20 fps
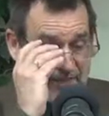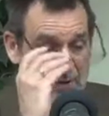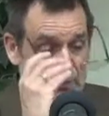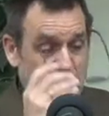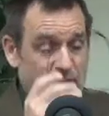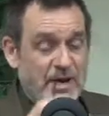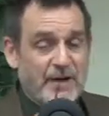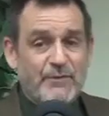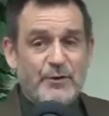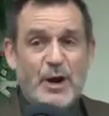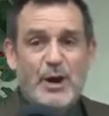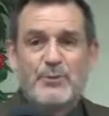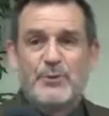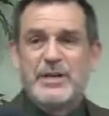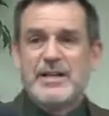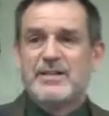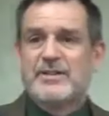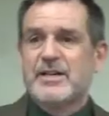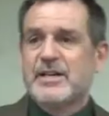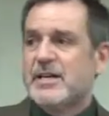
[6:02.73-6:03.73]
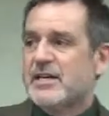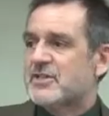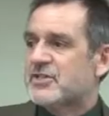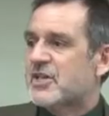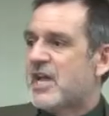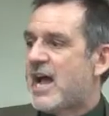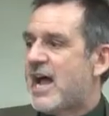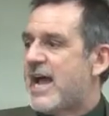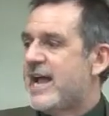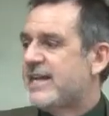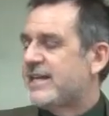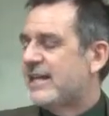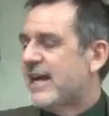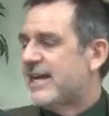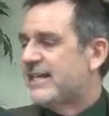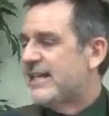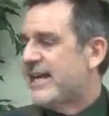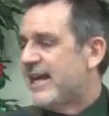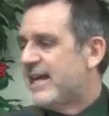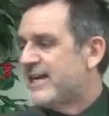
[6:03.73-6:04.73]
that, whenever I read this, I,
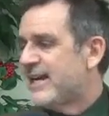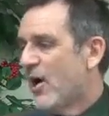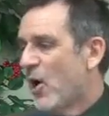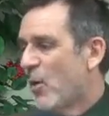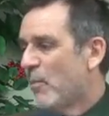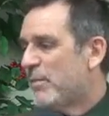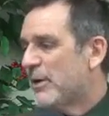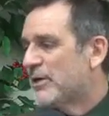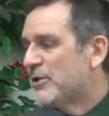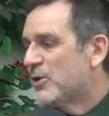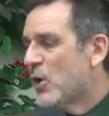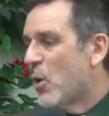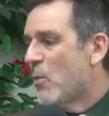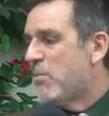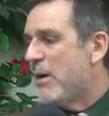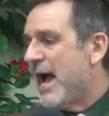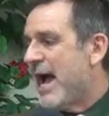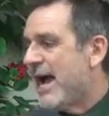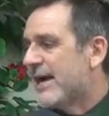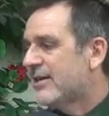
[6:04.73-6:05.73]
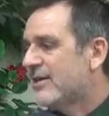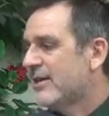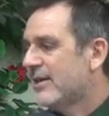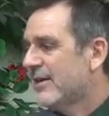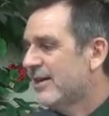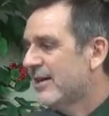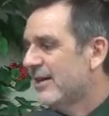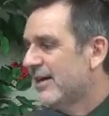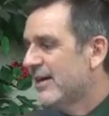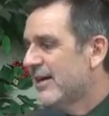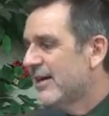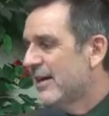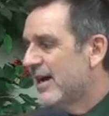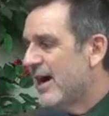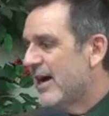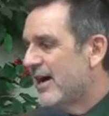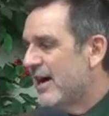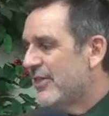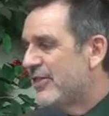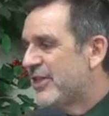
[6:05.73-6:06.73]
I can't help but go back
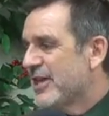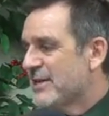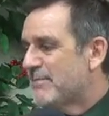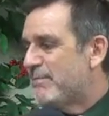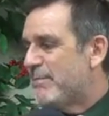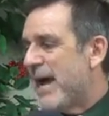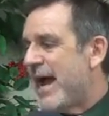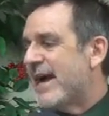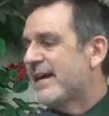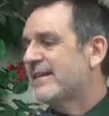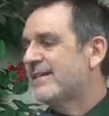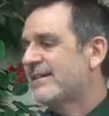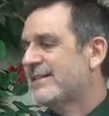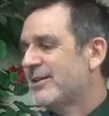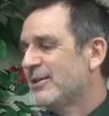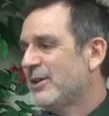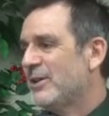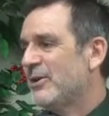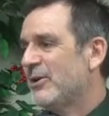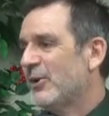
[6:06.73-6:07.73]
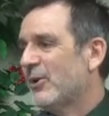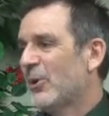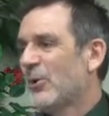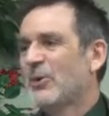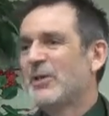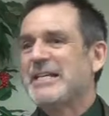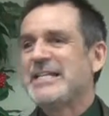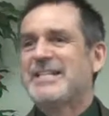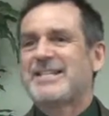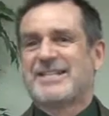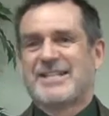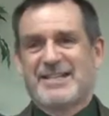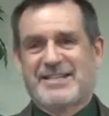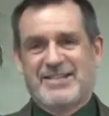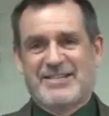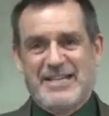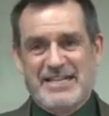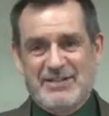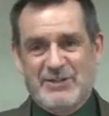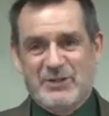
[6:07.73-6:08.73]
uh, I think back to the early
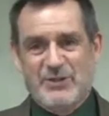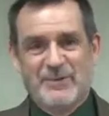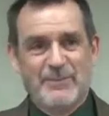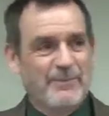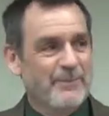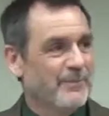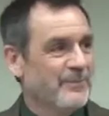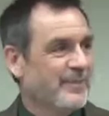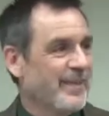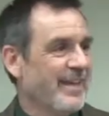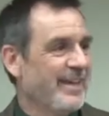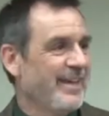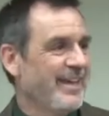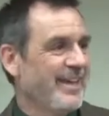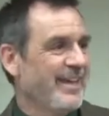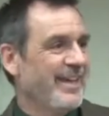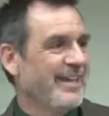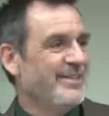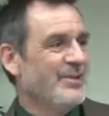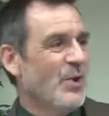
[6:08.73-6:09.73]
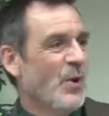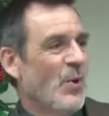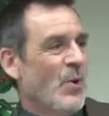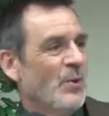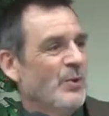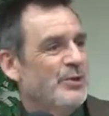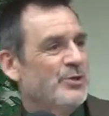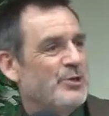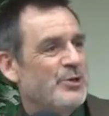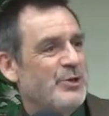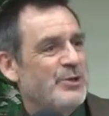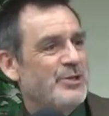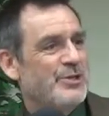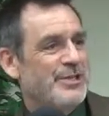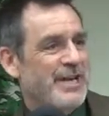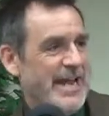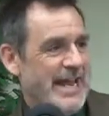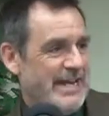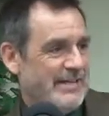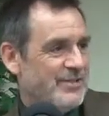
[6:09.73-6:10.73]
60s in the old church
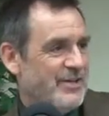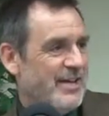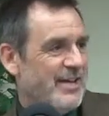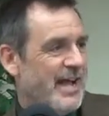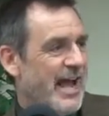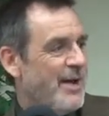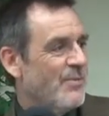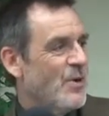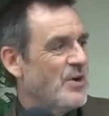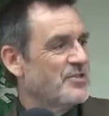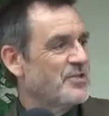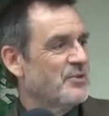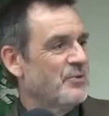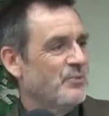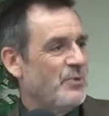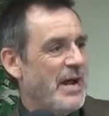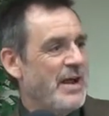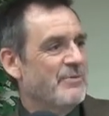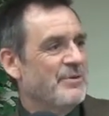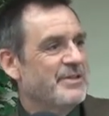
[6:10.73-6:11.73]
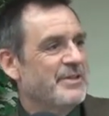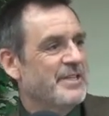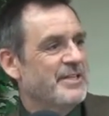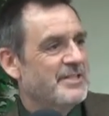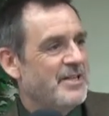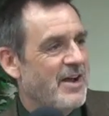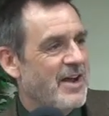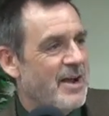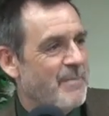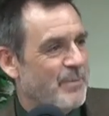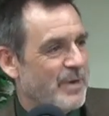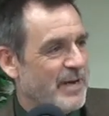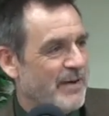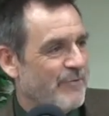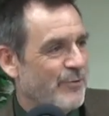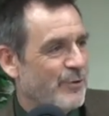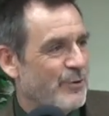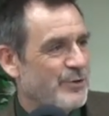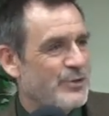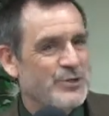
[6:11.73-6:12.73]
days. I wasn't around at the time, but I've
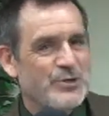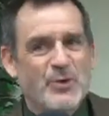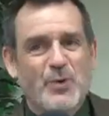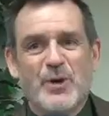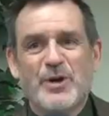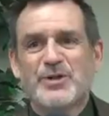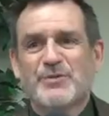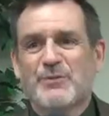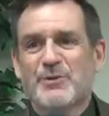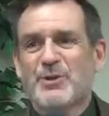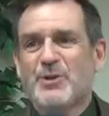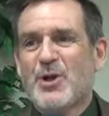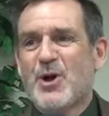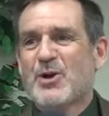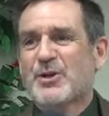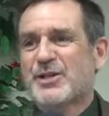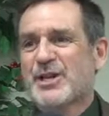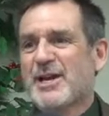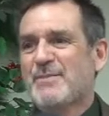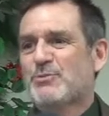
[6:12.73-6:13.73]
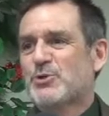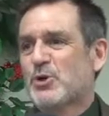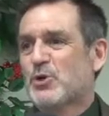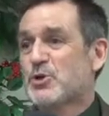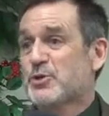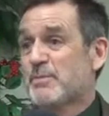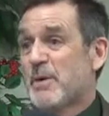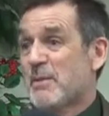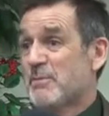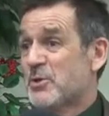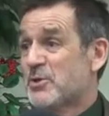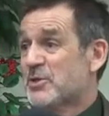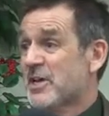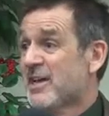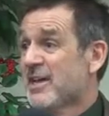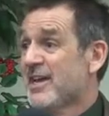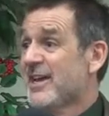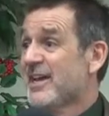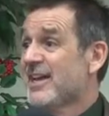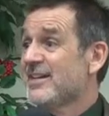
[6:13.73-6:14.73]
heard stories from the longtime church members
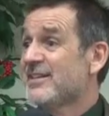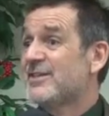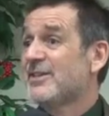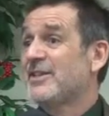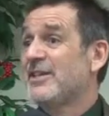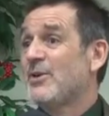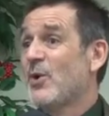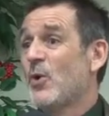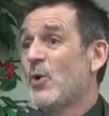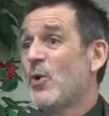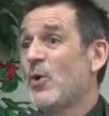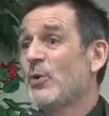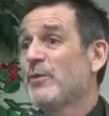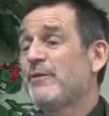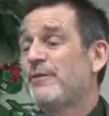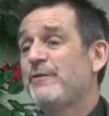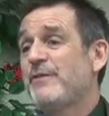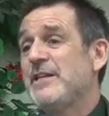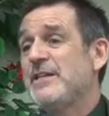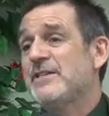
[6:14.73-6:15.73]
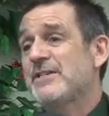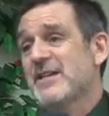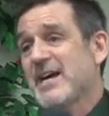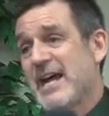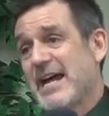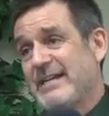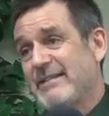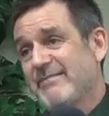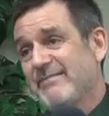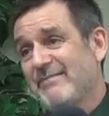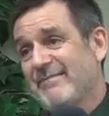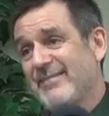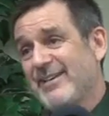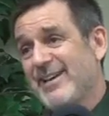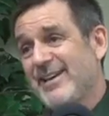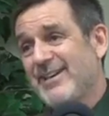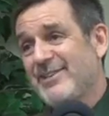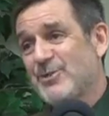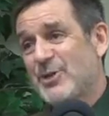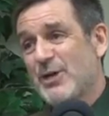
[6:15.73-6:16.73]
to the old feast site
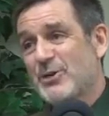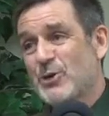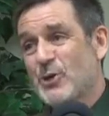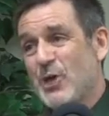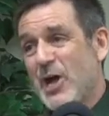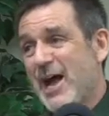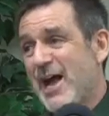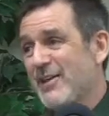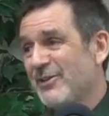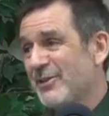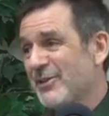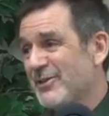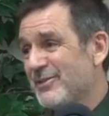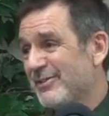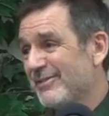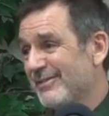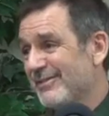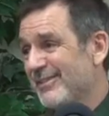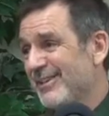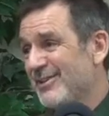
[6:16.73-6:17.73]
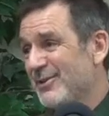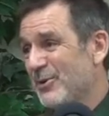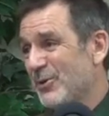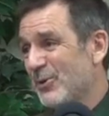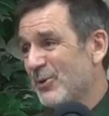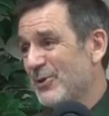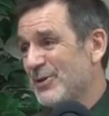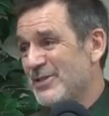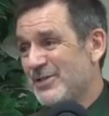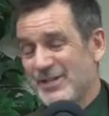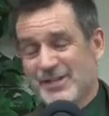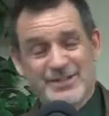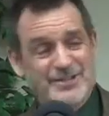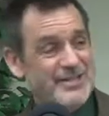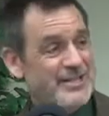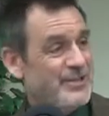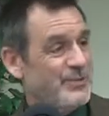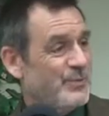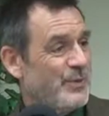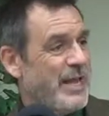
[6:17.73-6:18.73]
at Jekyll Island in the early
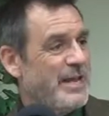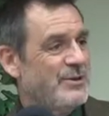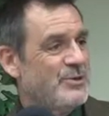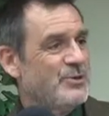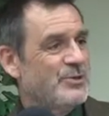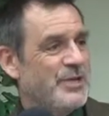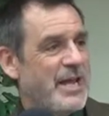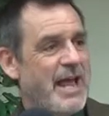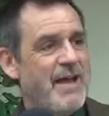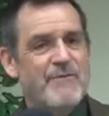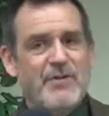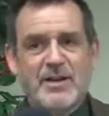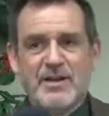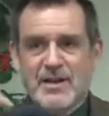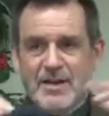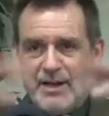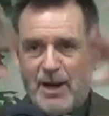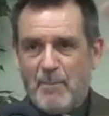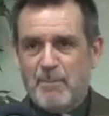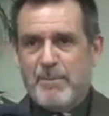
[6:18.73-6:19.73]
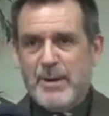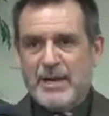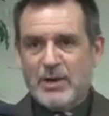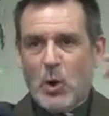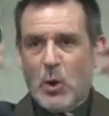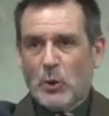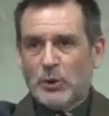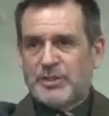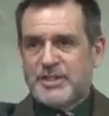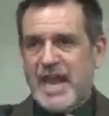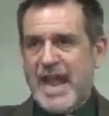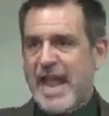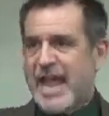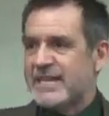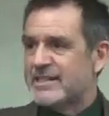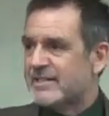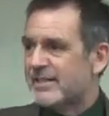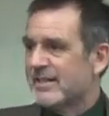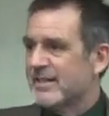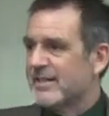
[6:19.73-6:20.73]
60s. They used to have a, a big old
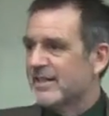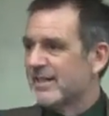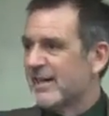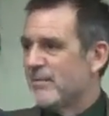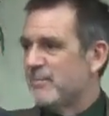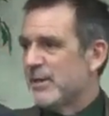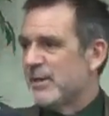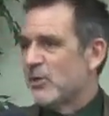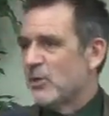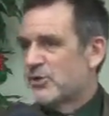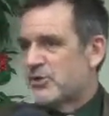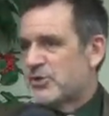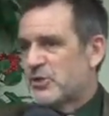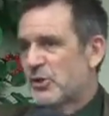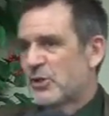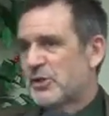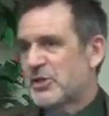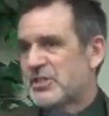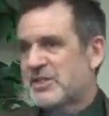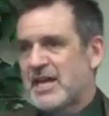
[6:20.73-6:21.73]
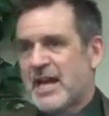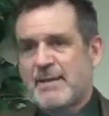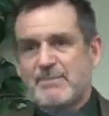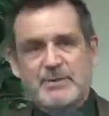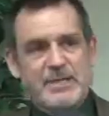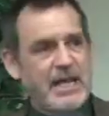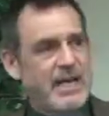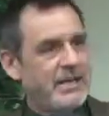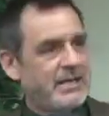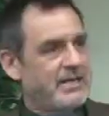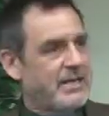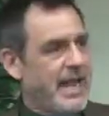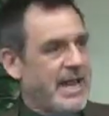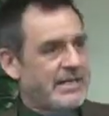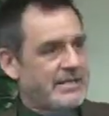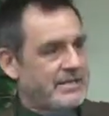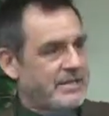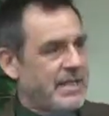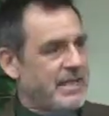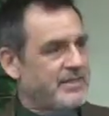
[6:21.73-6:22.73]
tent, a big old circus type tent, and
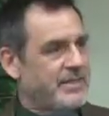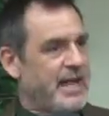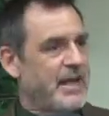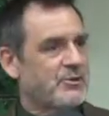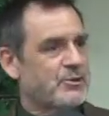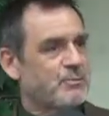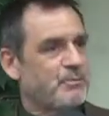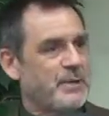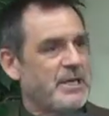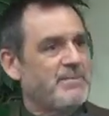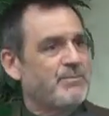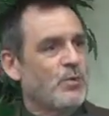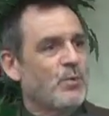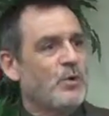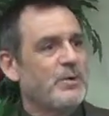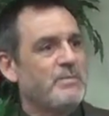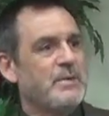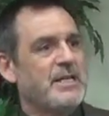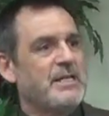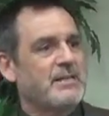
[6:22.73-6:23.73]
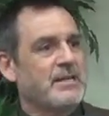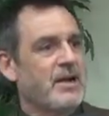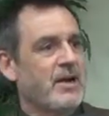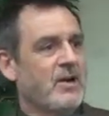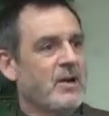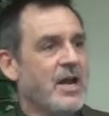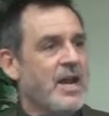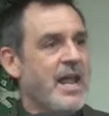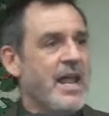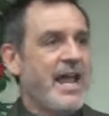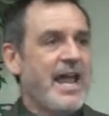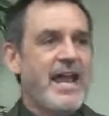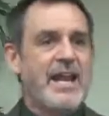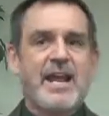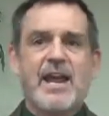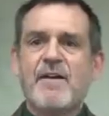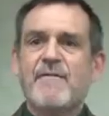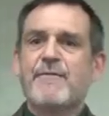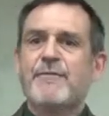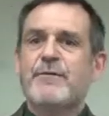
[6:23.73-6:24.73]
eight and 10,000 people would meet there. And
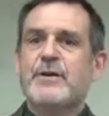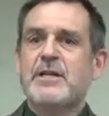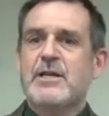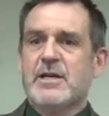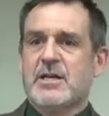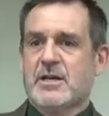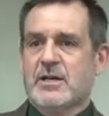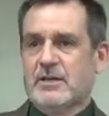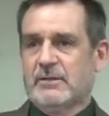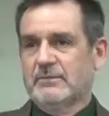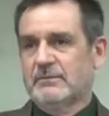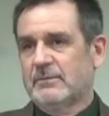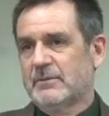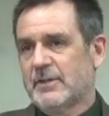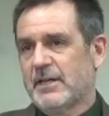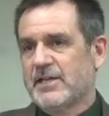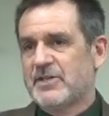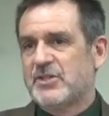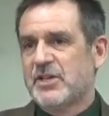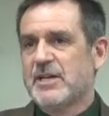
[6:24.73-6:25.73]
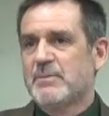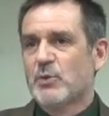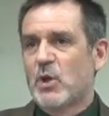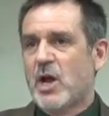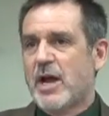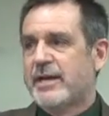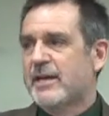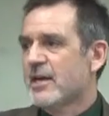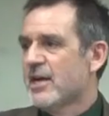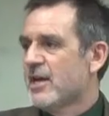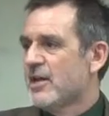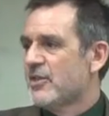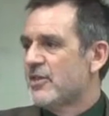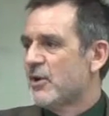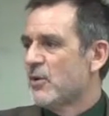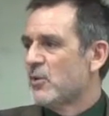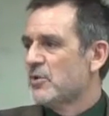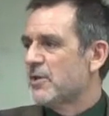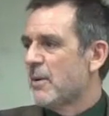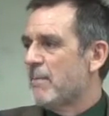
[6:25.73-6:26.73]
every year, it seemed like
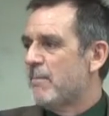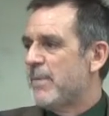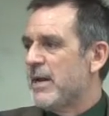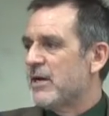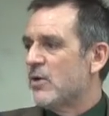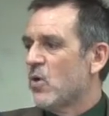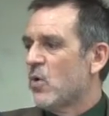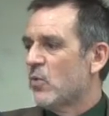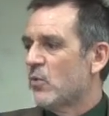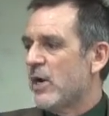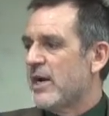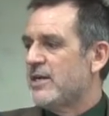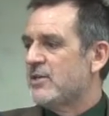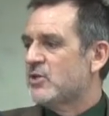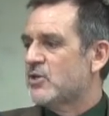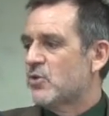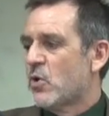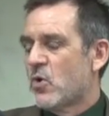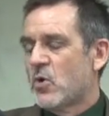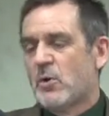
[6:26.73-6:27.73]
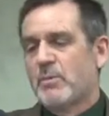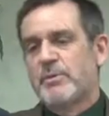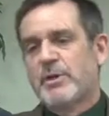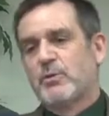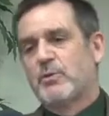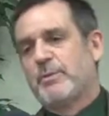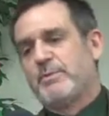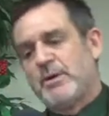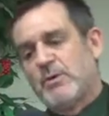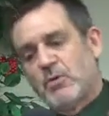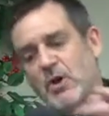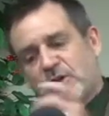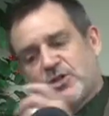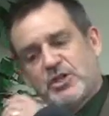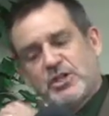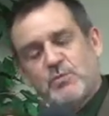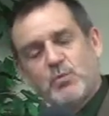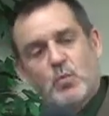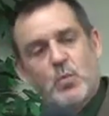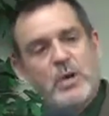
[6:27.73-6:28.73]
there was a big old rainstorm. There would be
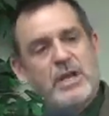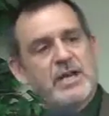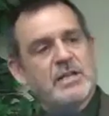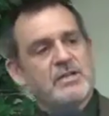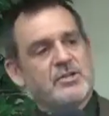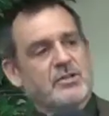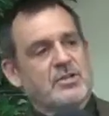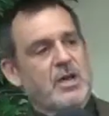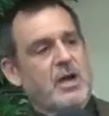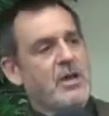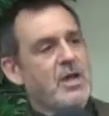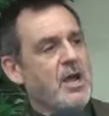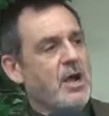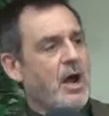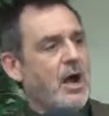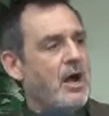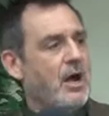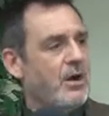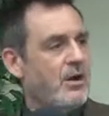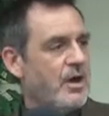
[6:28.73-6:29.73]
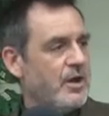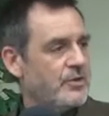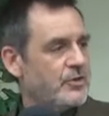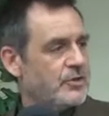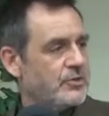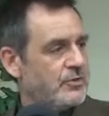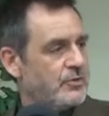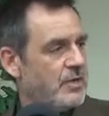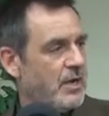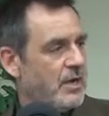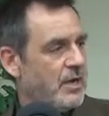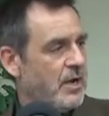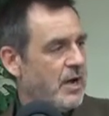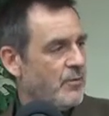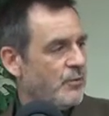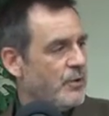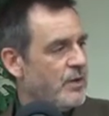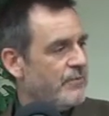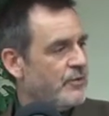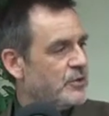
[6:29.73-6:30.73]
rushing winds, uh, uh, uh, uh,
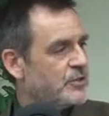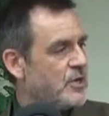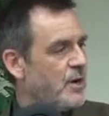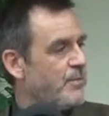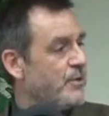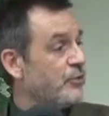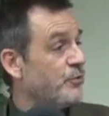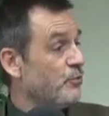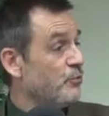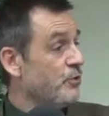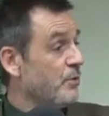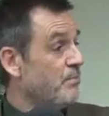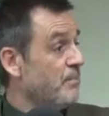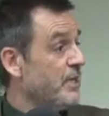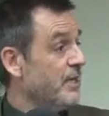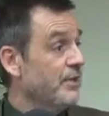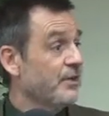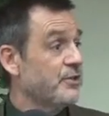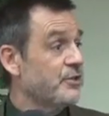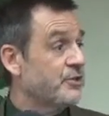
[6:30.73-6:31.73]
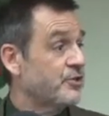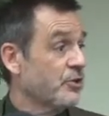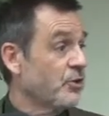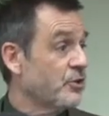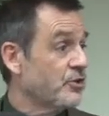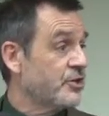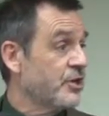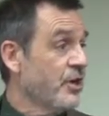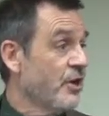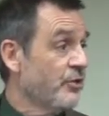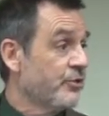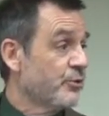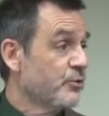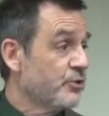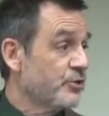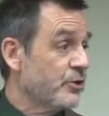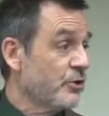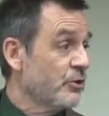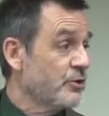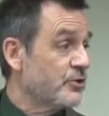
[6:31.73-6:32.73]
rivers coming through the middle of the church, through
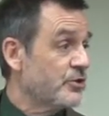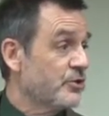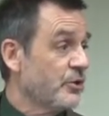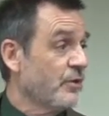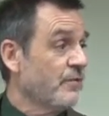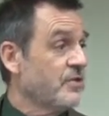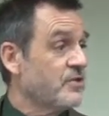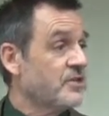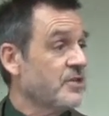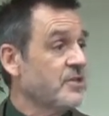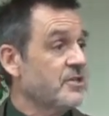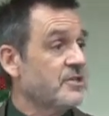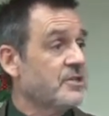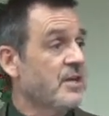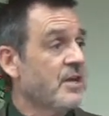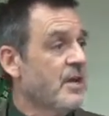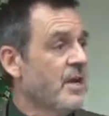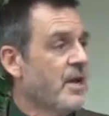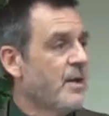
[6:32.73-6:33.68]
church services.